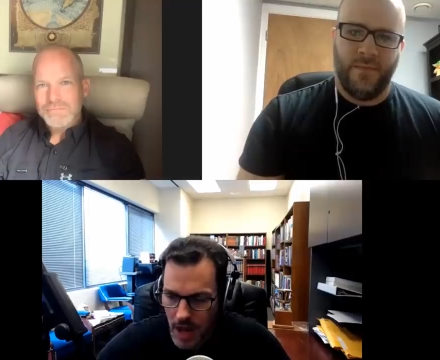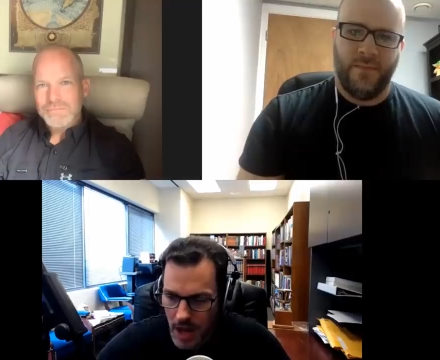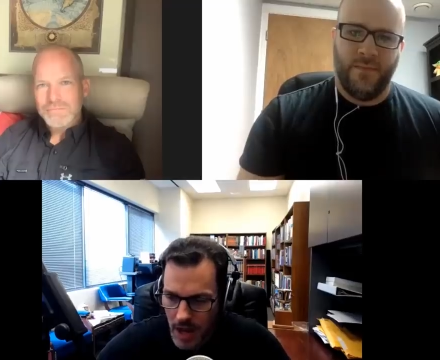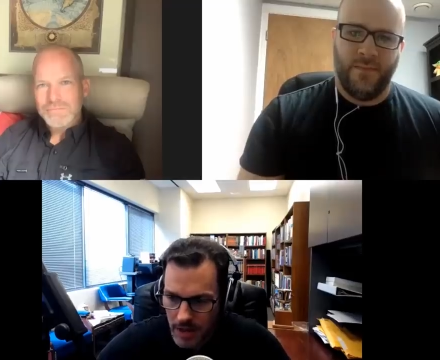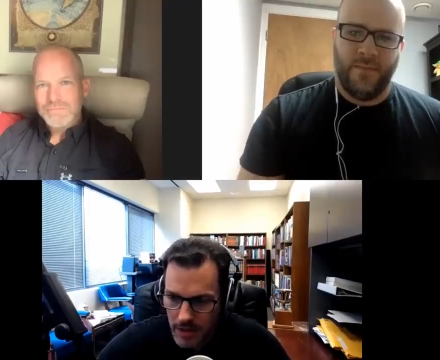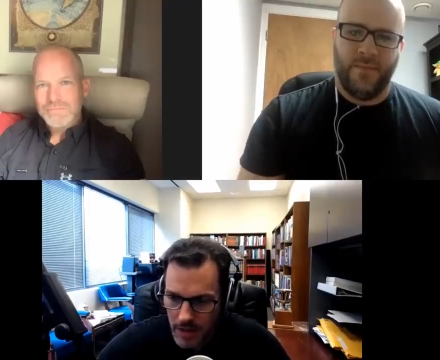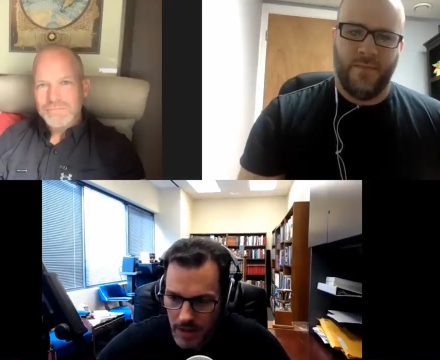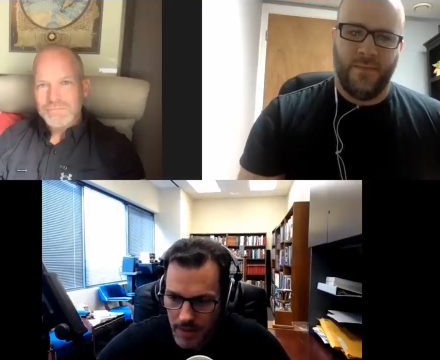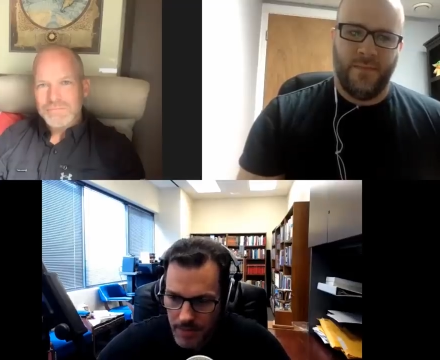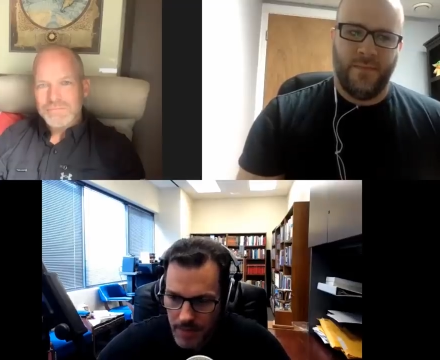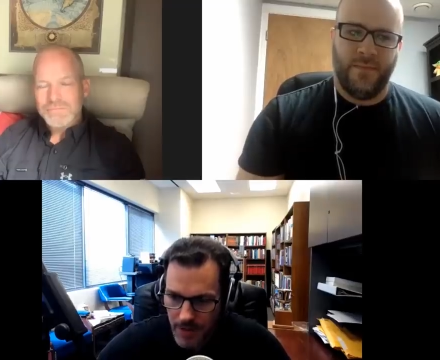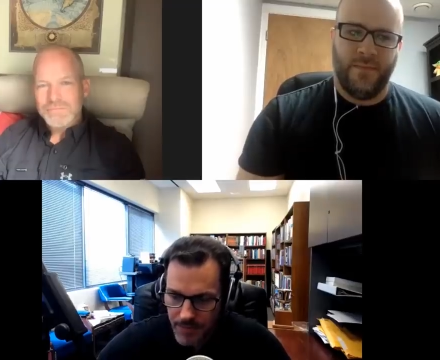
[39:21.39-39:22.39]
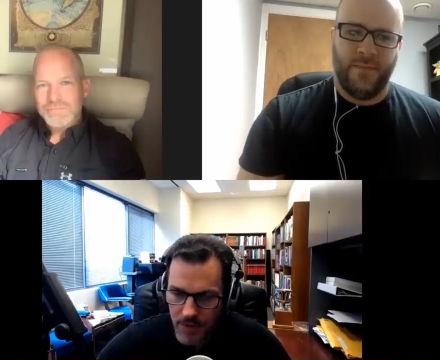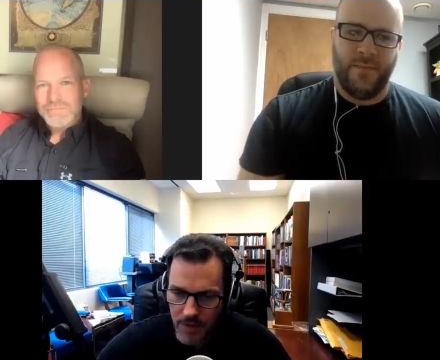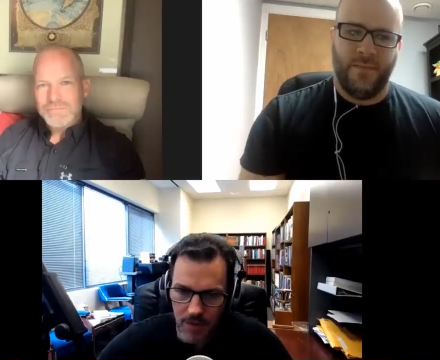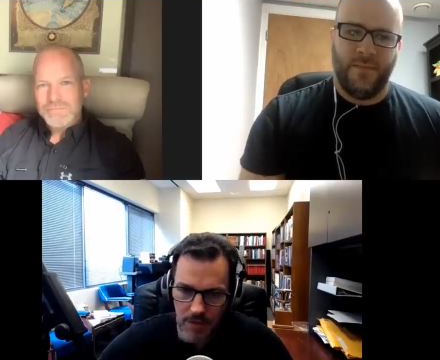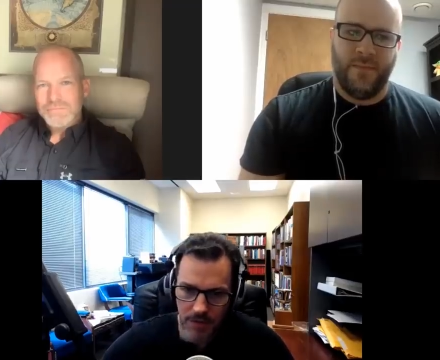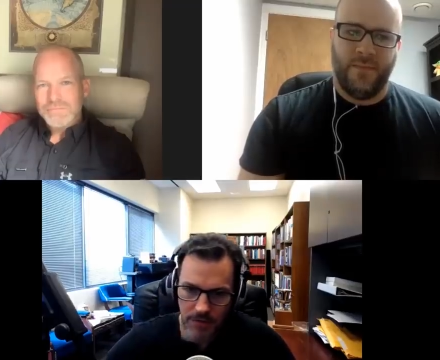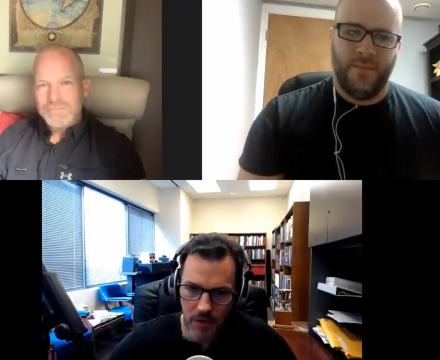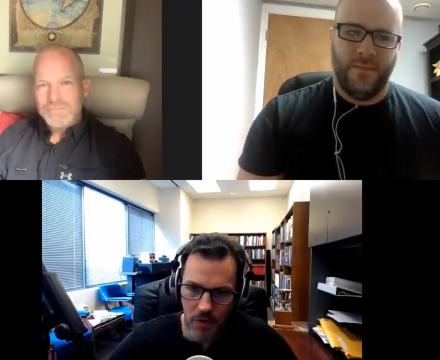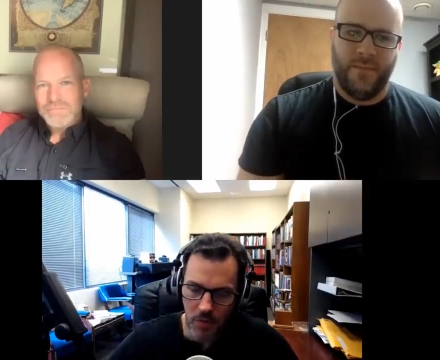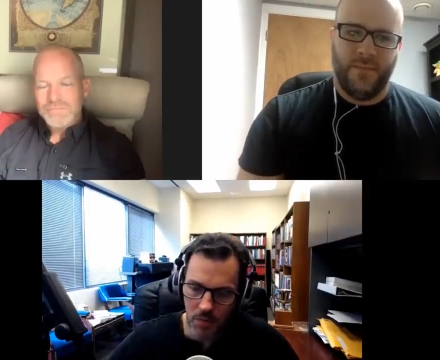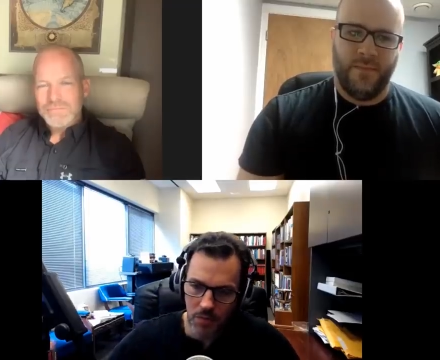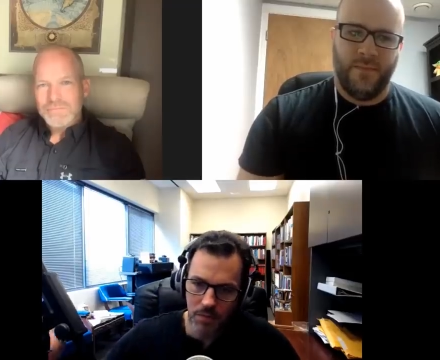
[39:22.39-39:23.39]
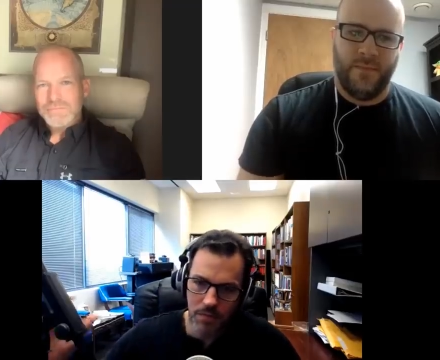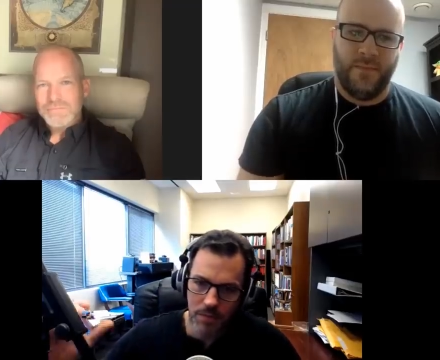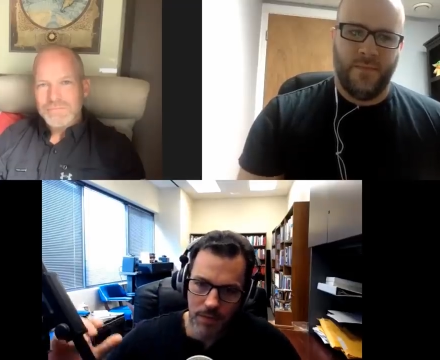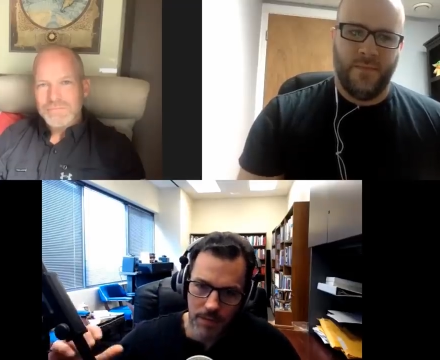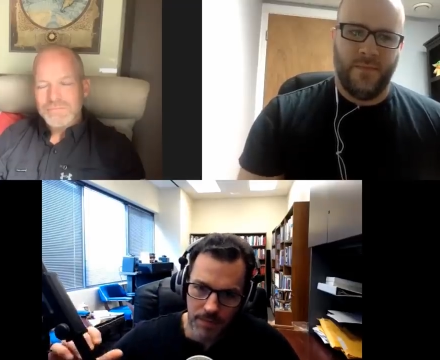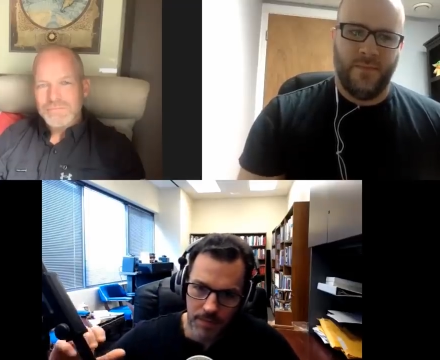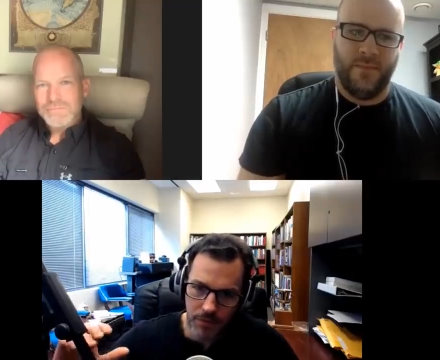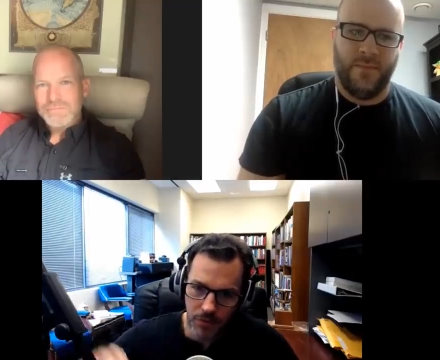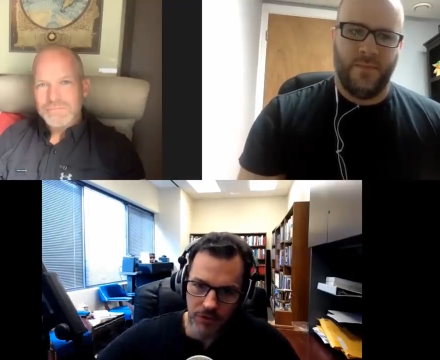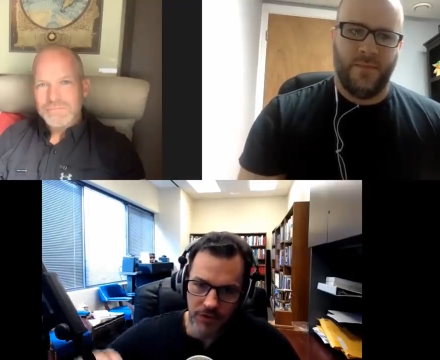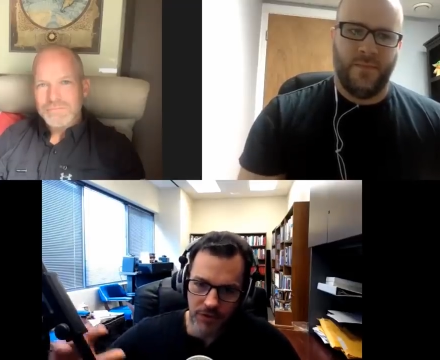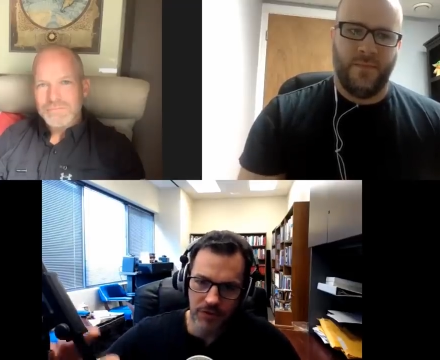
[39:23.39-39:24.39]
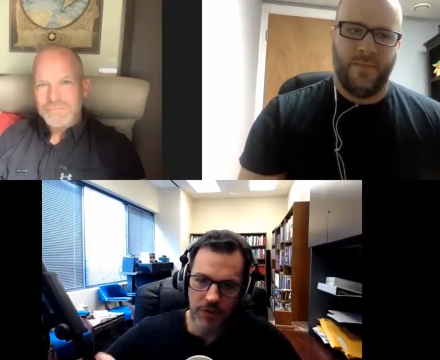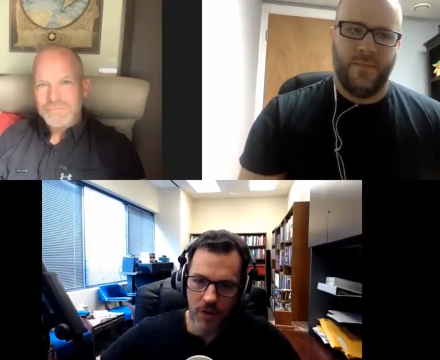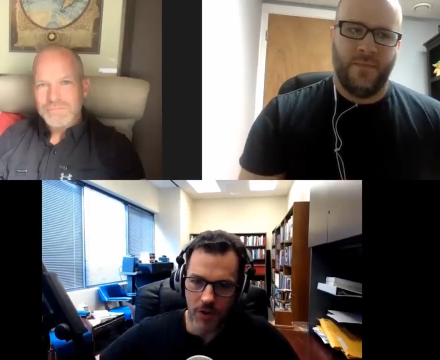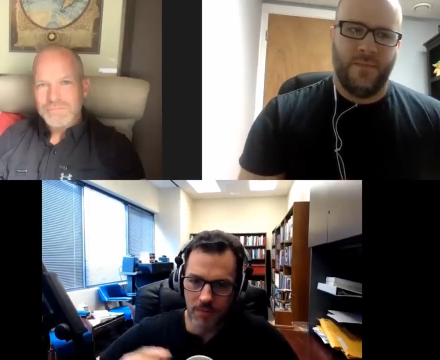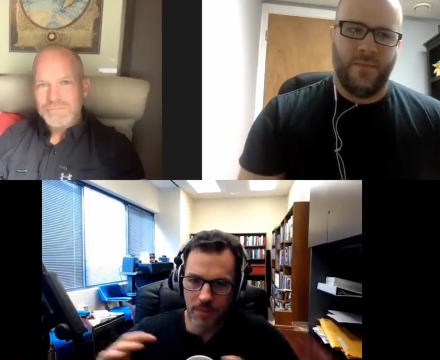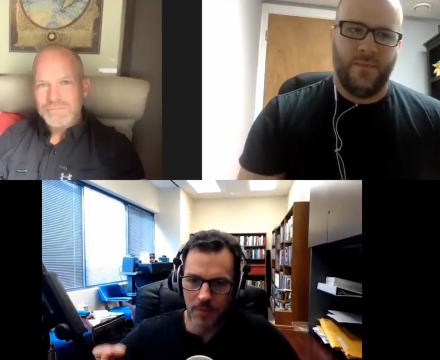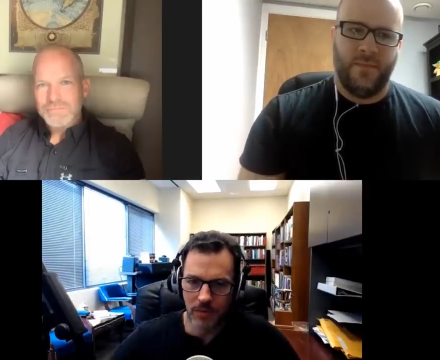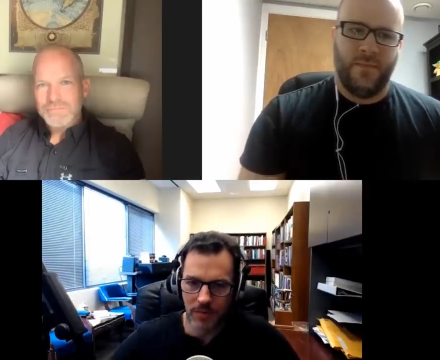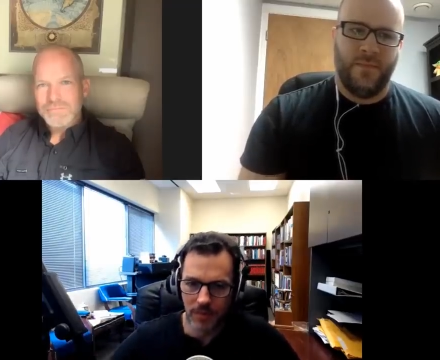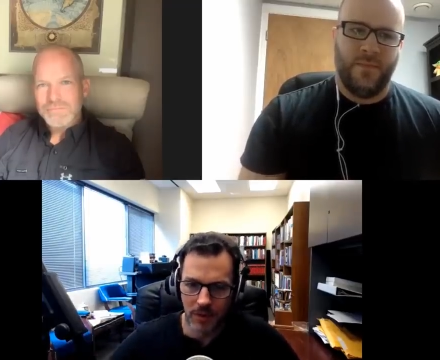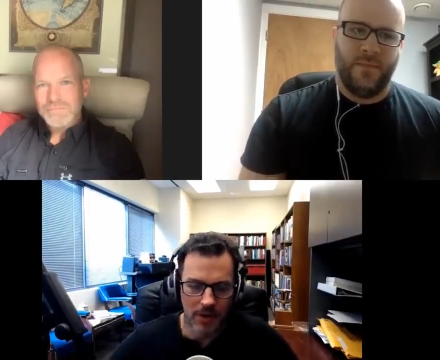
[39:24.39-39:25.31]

Speaker 1: And if you so Christians are people of the book.